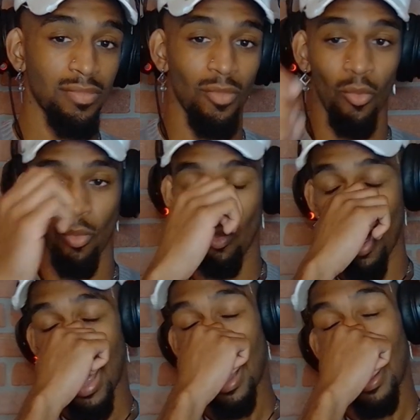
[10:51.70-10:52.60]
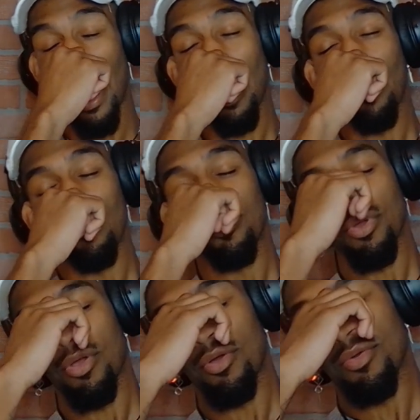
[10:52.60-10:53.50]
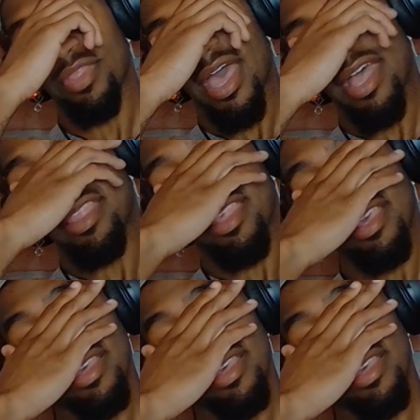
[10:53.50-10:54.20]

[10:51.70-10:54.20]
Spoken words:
Wow, bro, that's